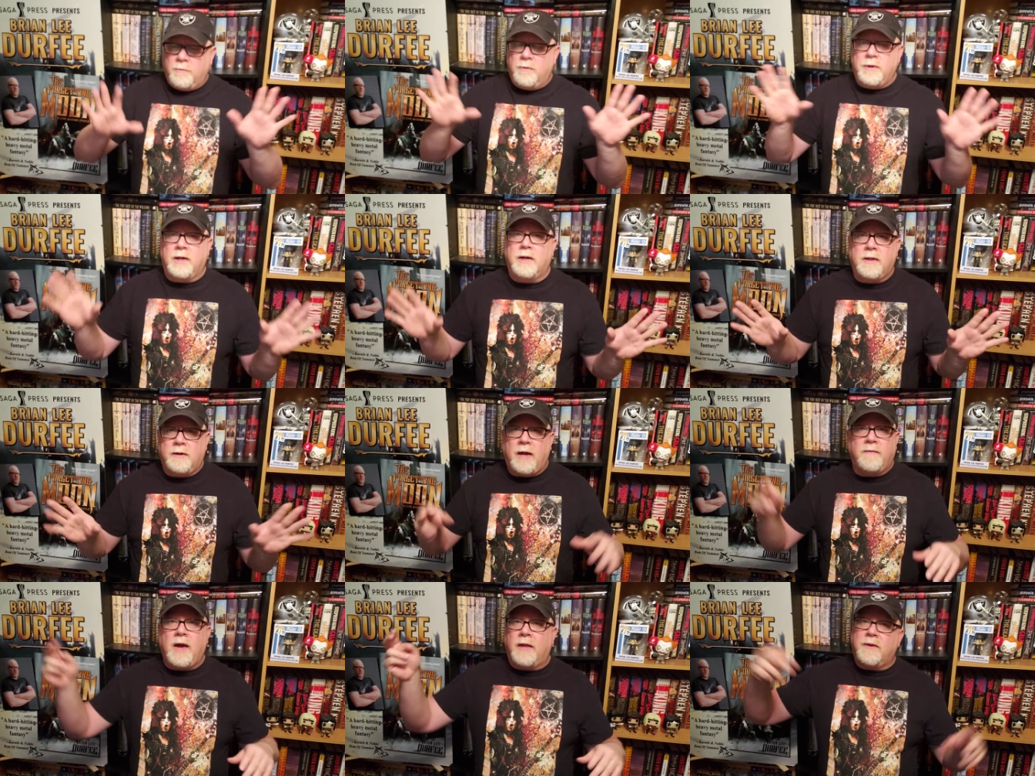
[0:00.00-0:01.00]
I won't get it there.
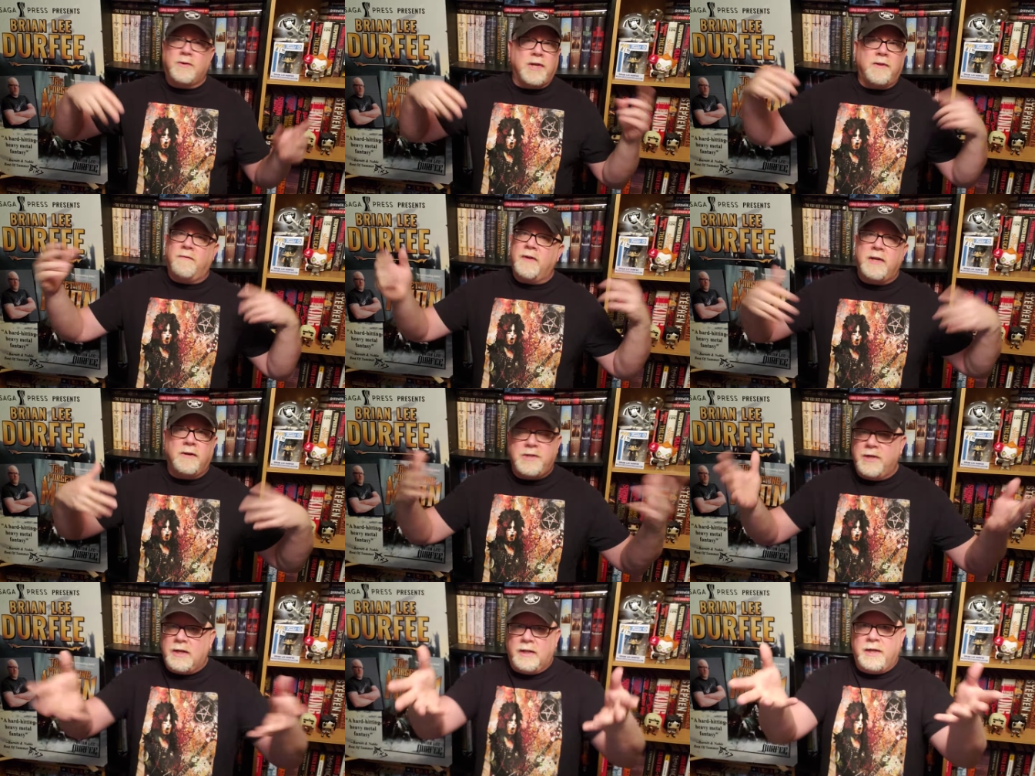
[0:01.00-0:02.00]
I've got those other
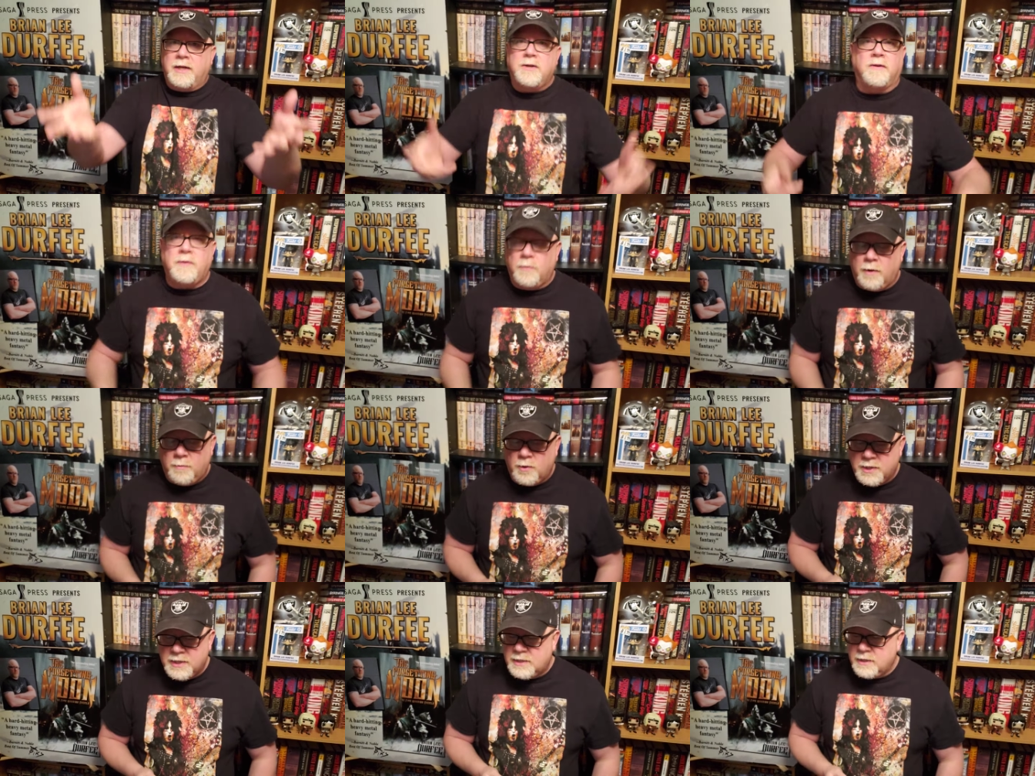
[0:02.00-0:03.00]
videos you can link to if you want
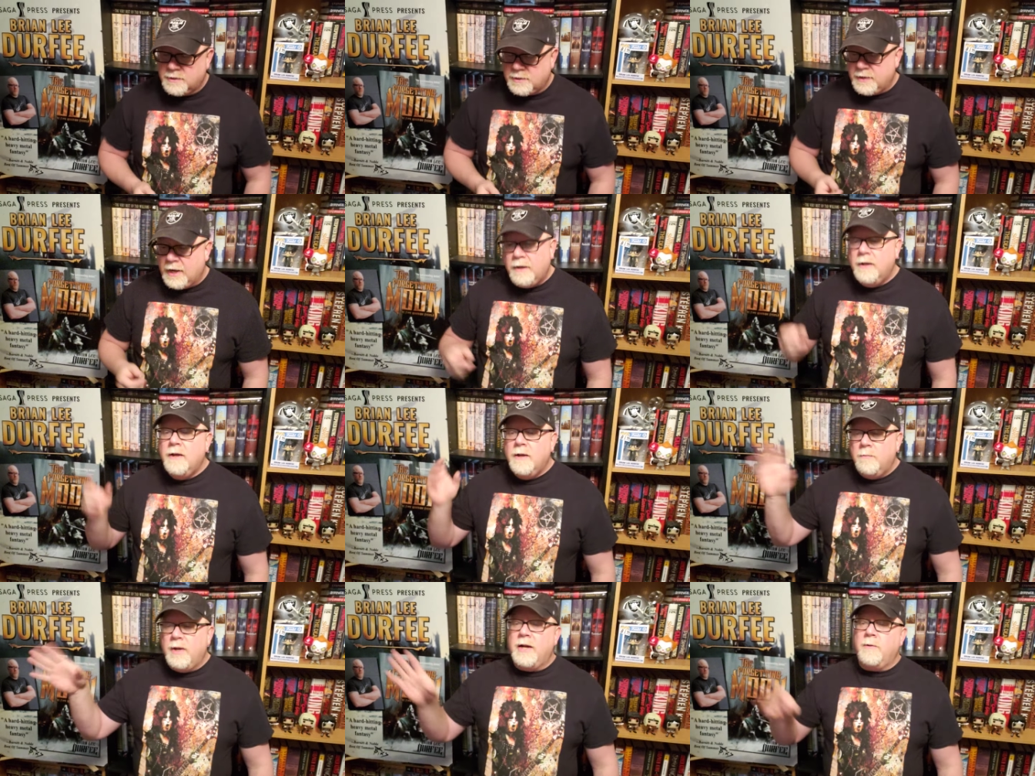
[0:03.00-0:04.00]
more details on that.
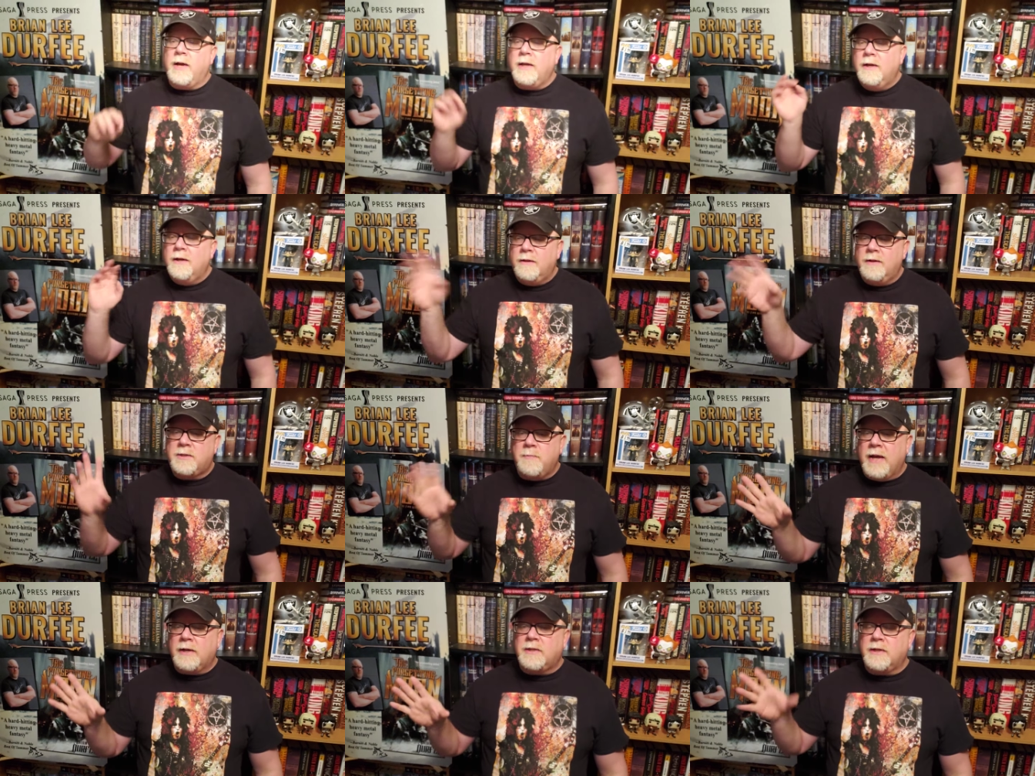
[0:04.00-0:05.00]
But anyway, this
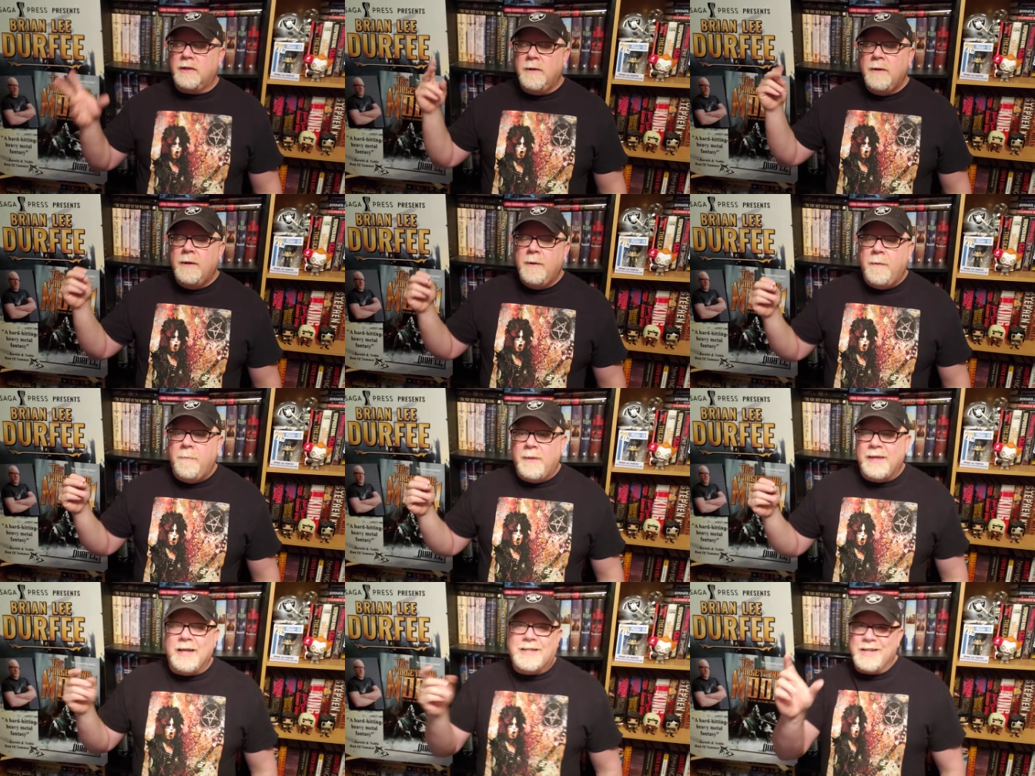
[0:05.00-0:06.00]
medicine
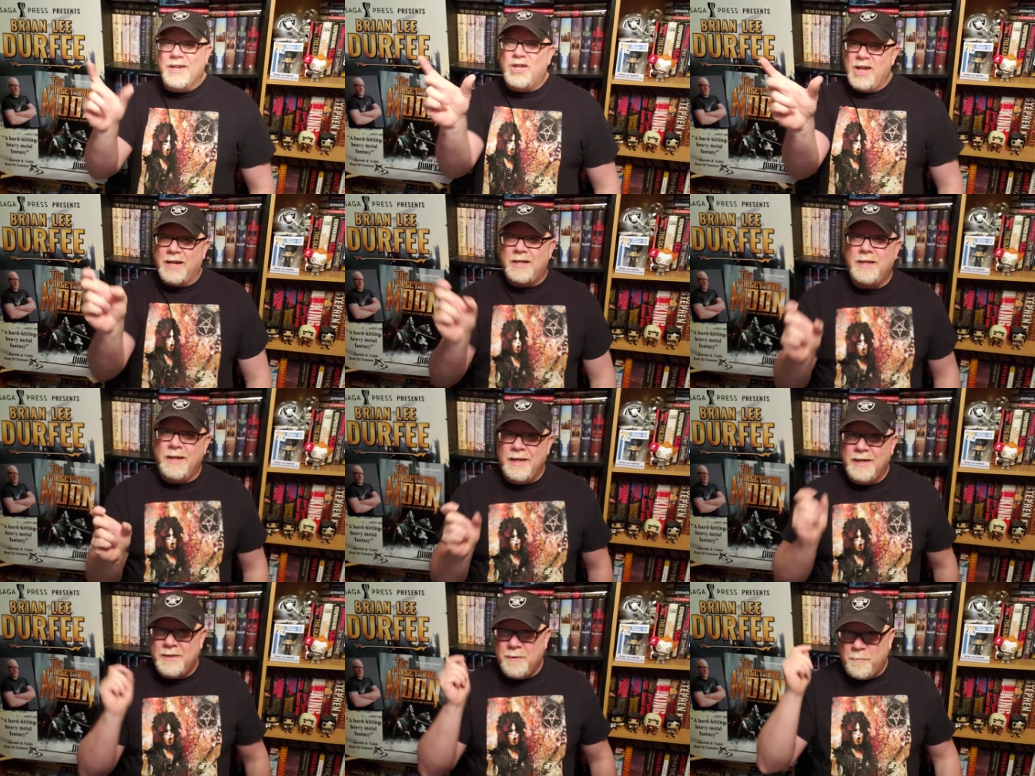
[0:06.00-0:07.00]
gets injected
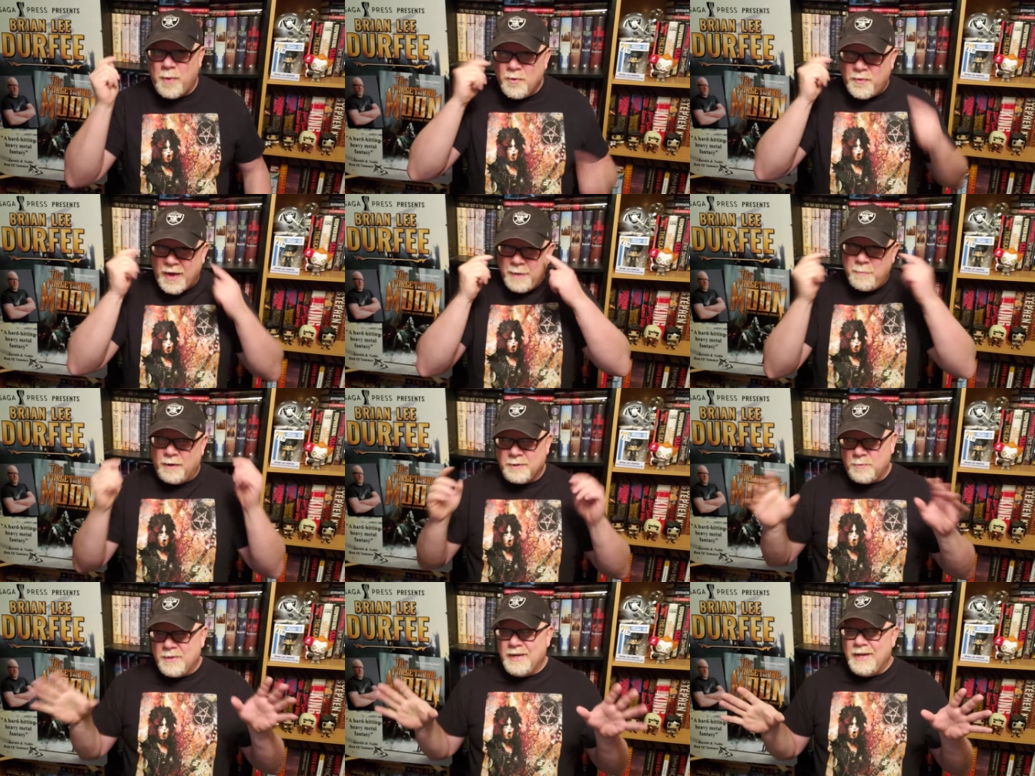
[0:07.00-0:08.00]
into both
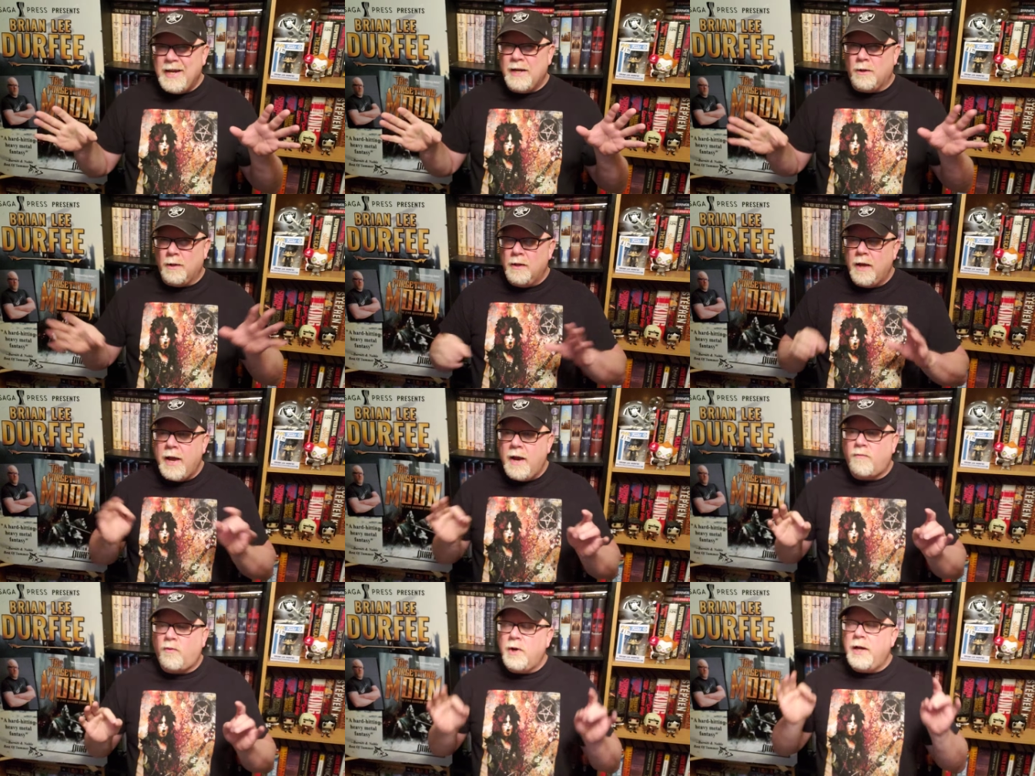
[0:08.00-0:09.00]
eyeballs with a needle
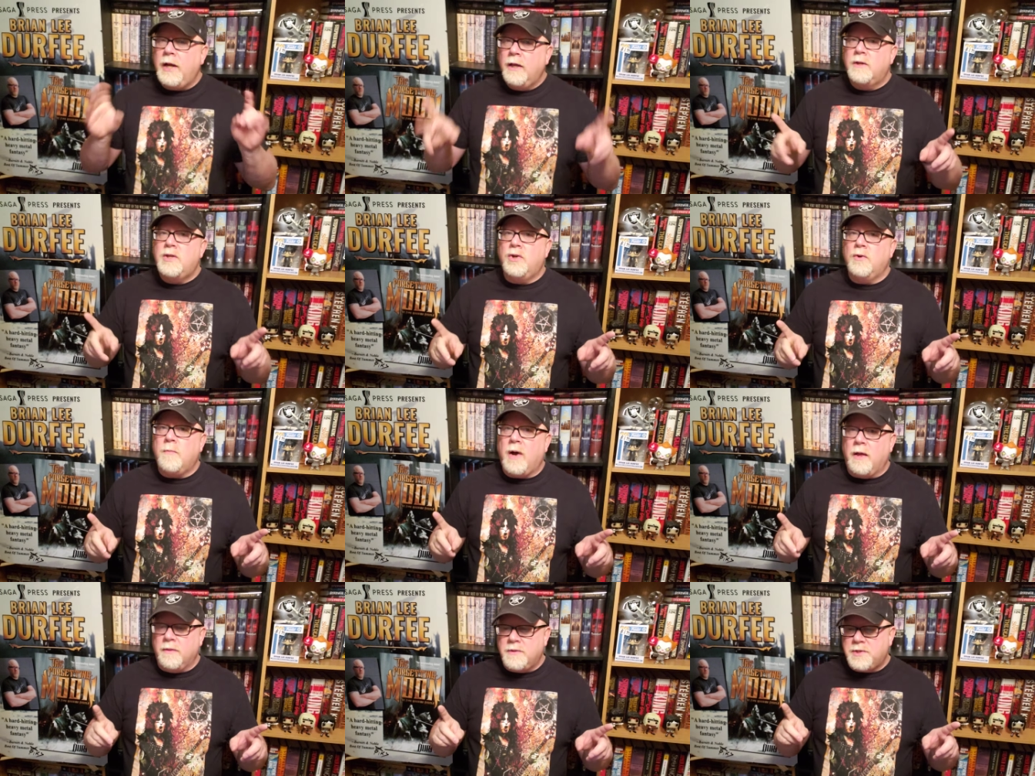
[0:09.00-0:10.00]
every two
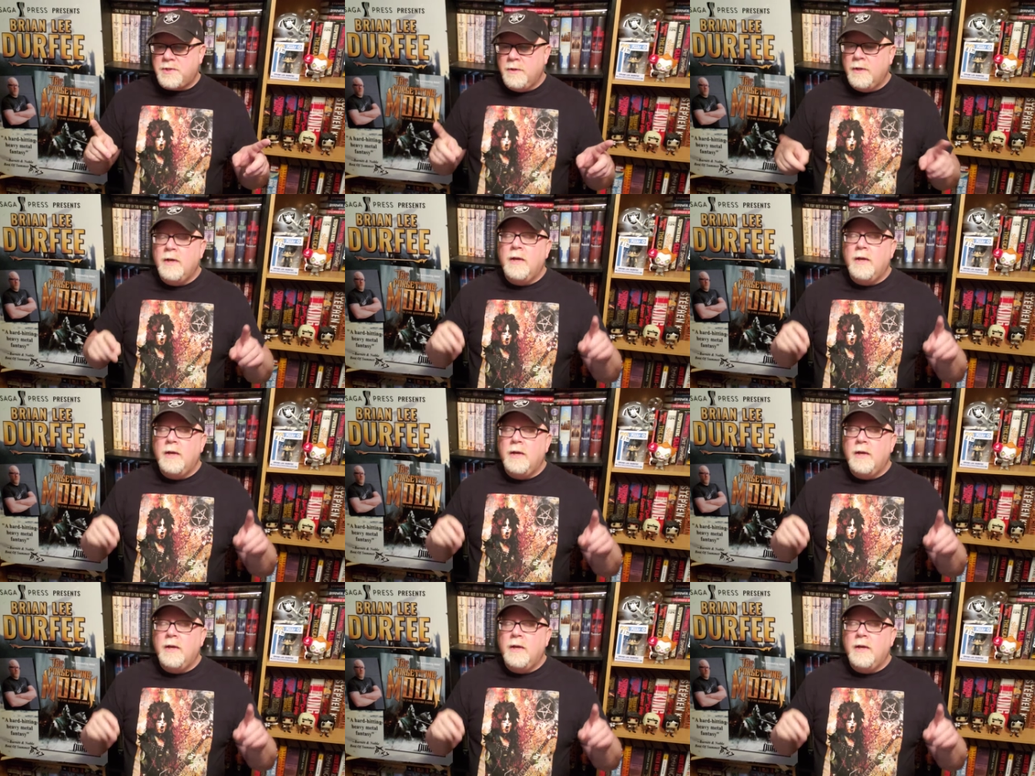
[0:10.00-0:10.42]
months.